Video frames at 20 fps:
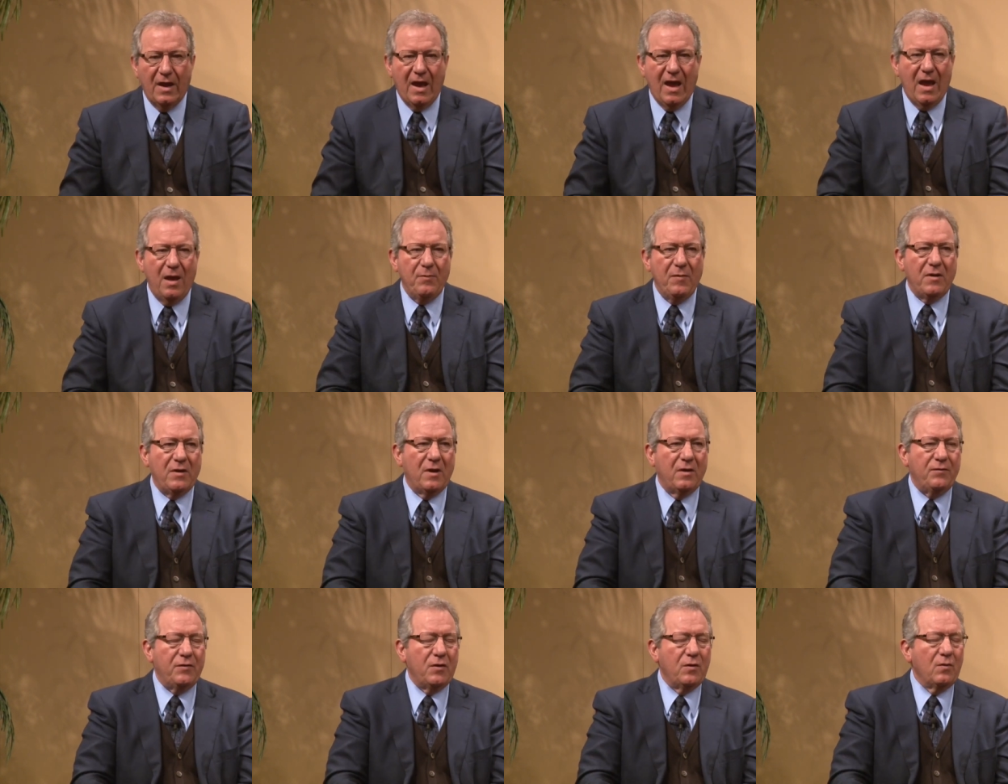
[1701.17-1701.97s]
How
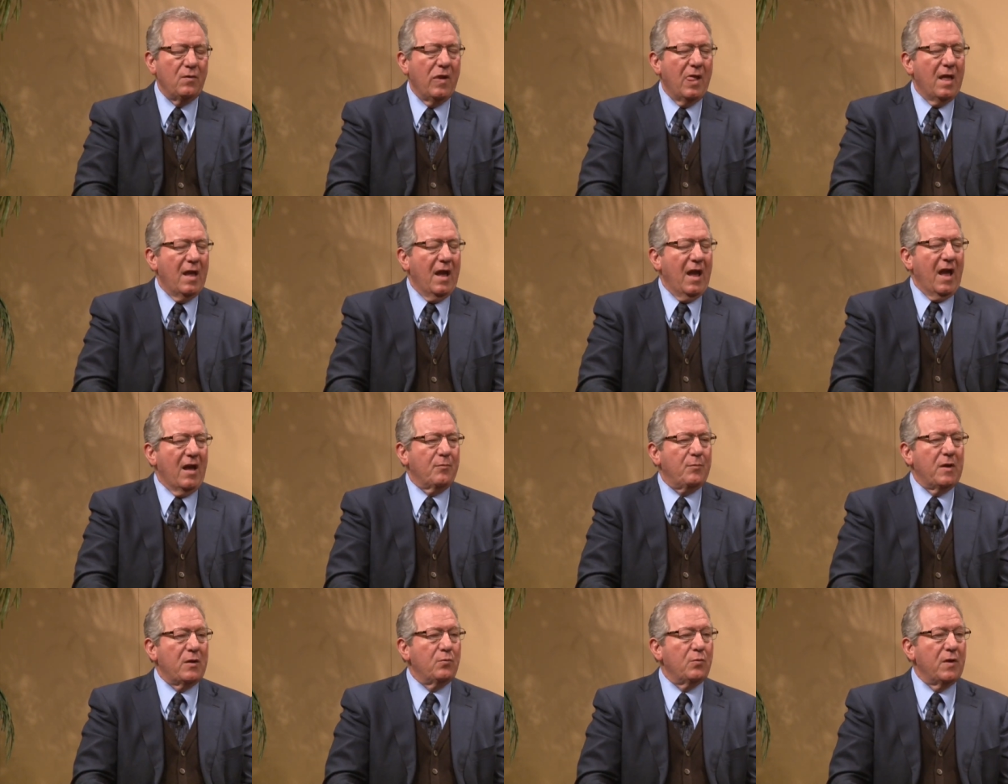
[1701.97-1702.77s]
many of you
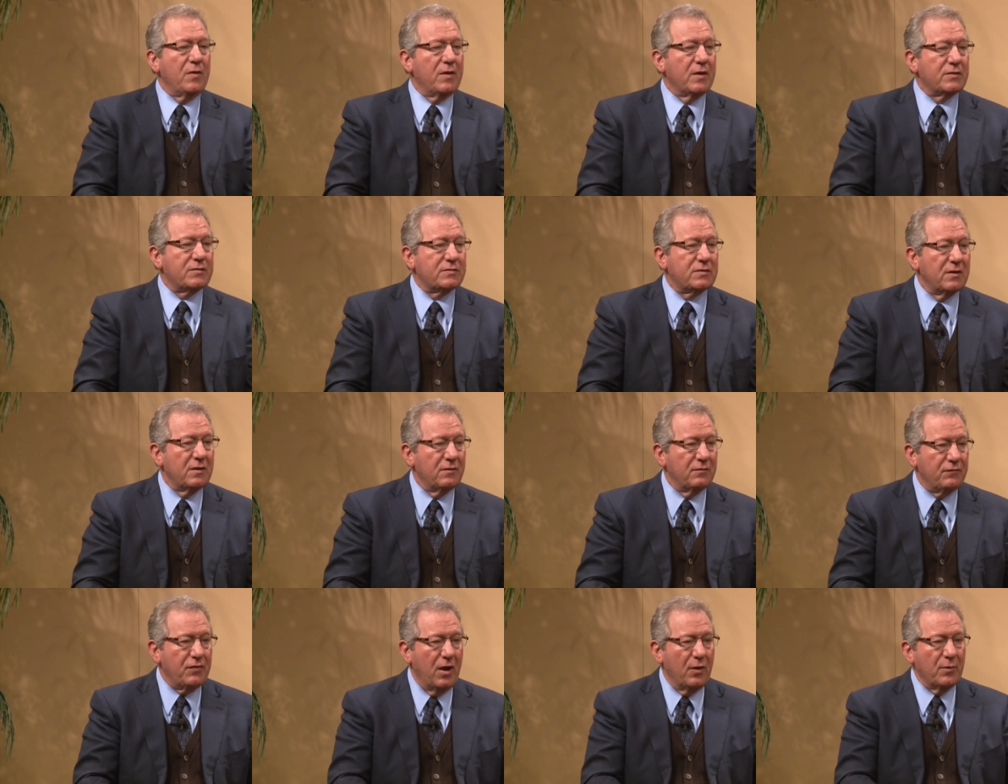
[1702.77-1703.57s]
have been with us
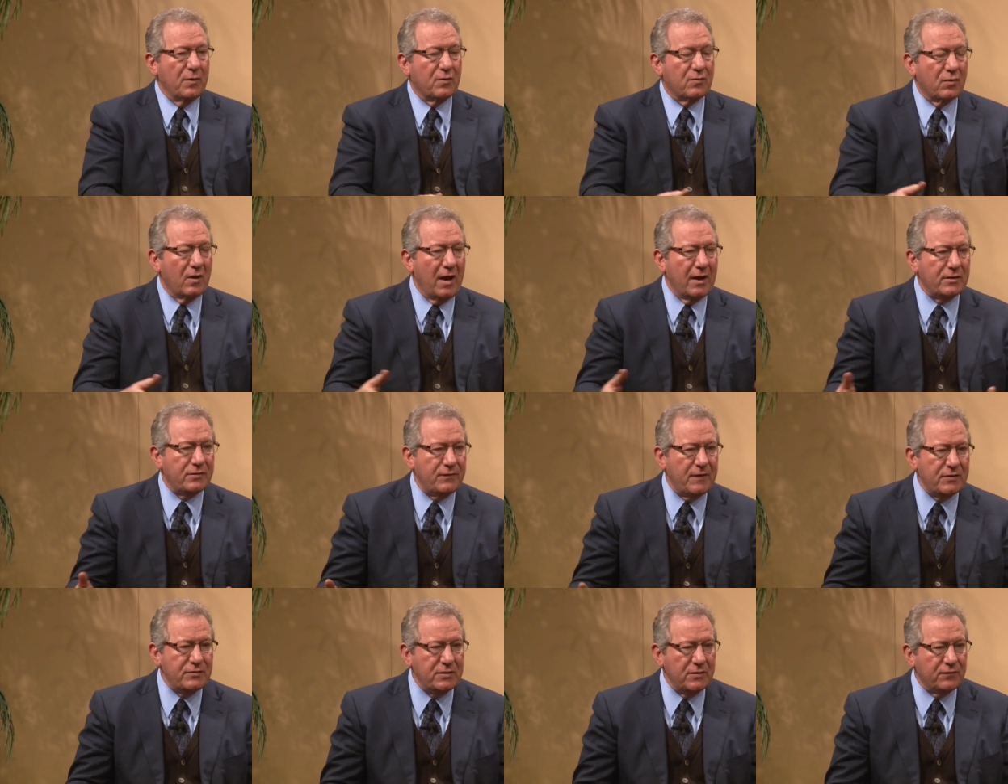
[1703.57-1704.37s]
following
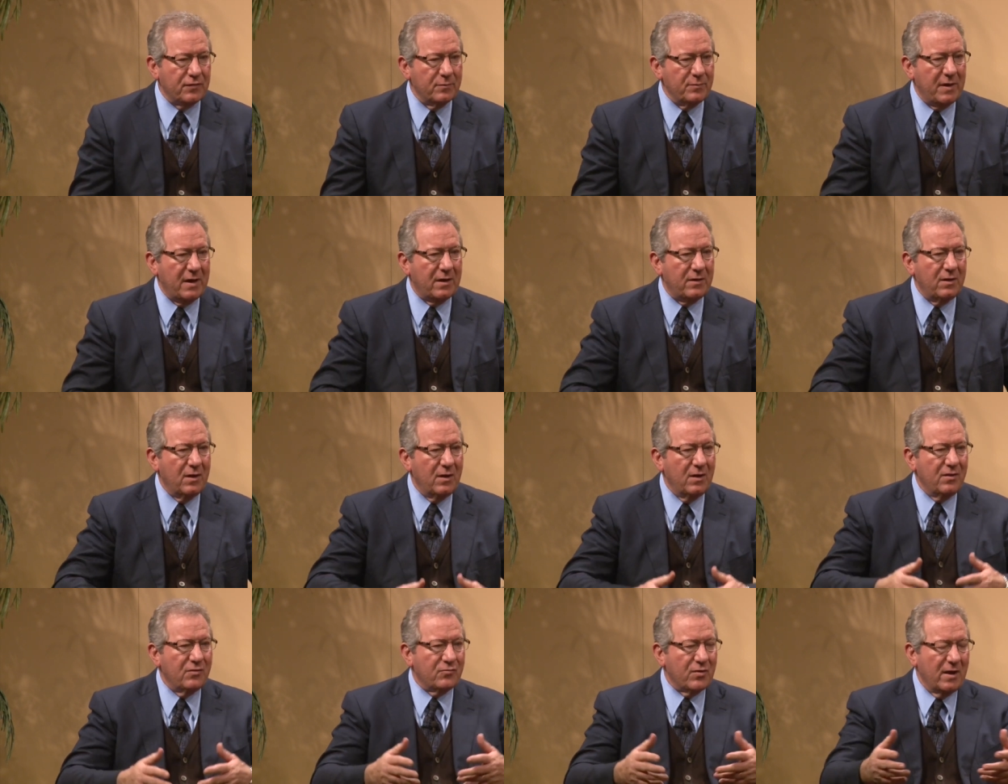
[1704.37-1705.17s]
Christ, fishing for men,
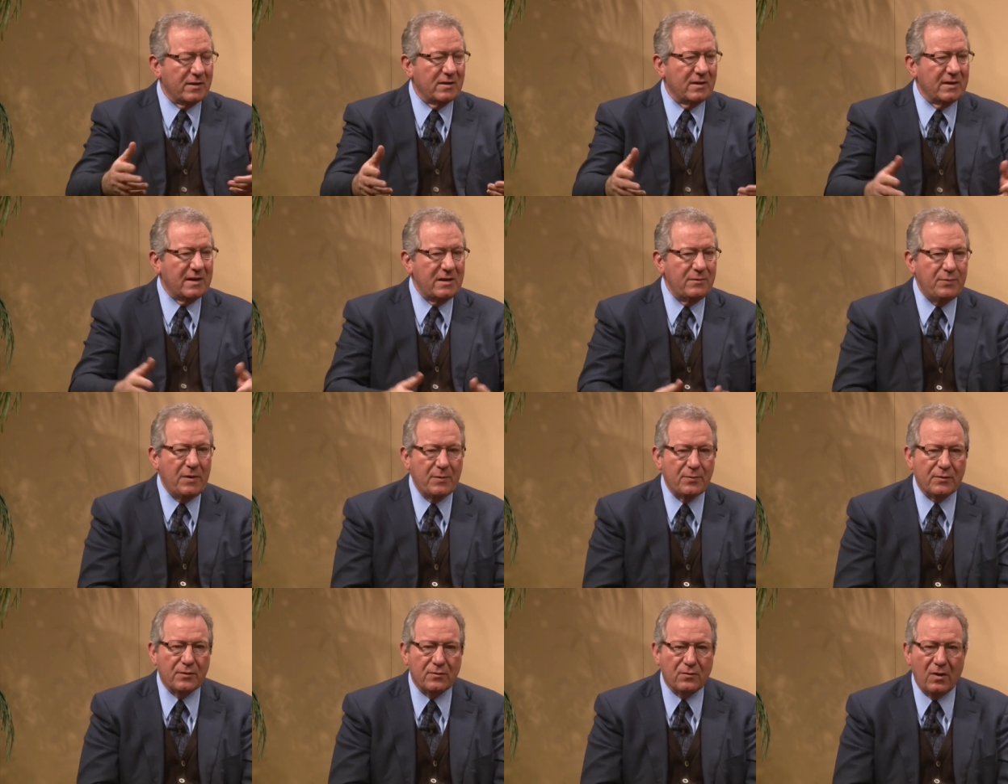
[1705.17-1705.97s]
trying to lead
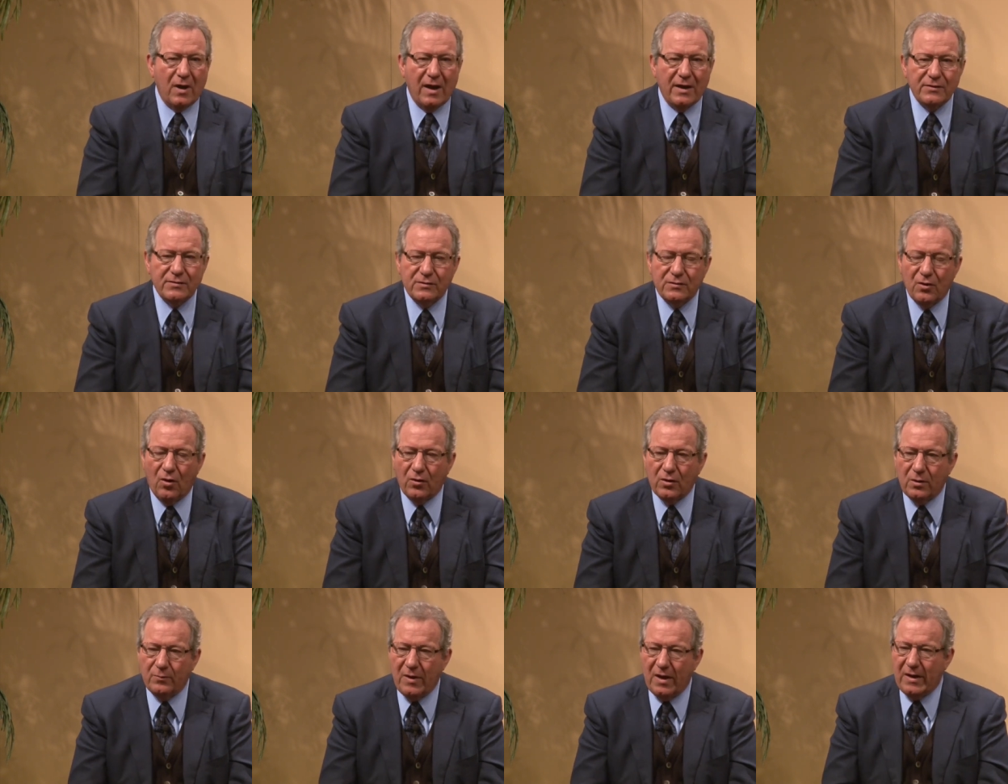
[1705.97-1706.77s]
people to Christ,
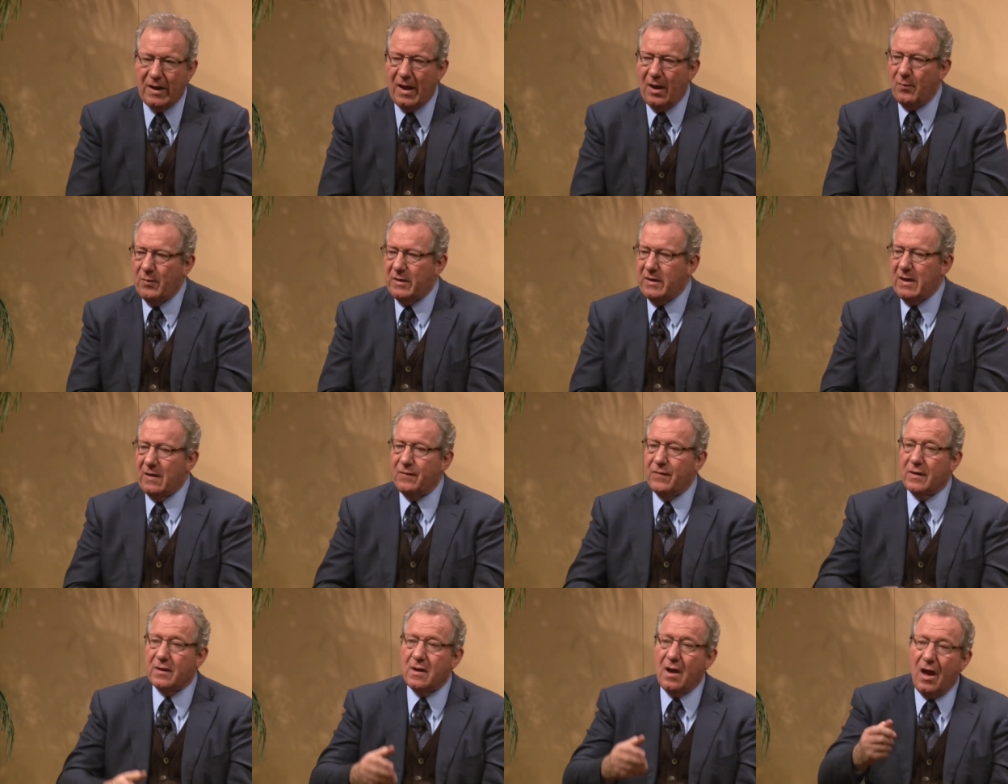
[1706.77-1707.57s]
talking about how we
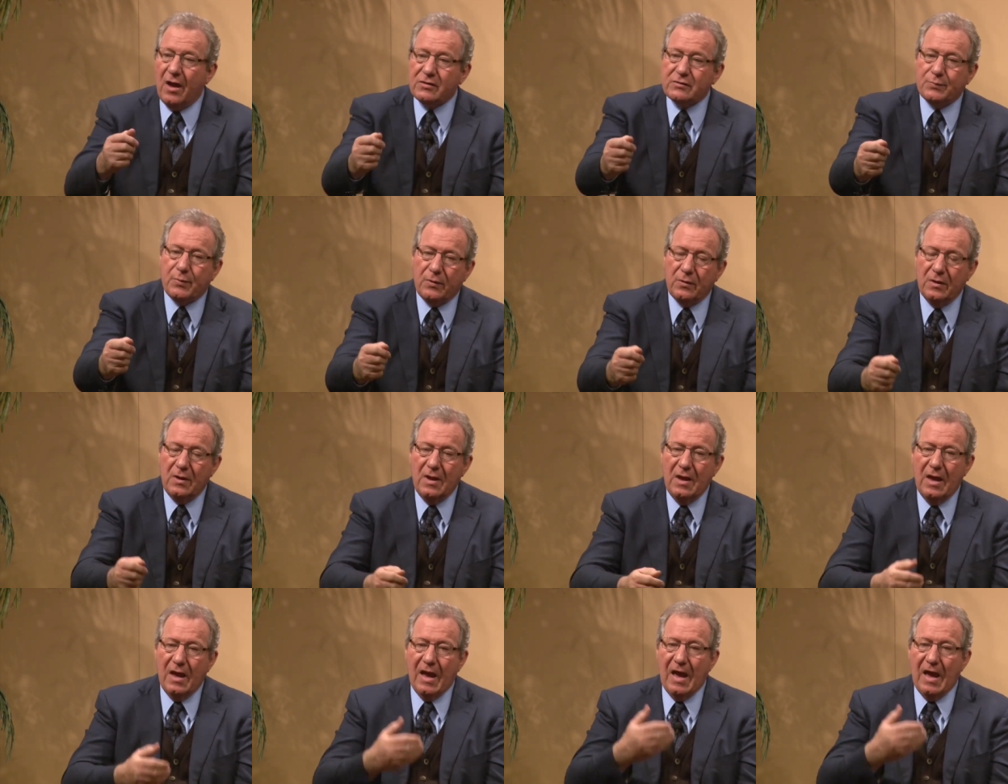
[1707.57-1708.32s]
give the gospel?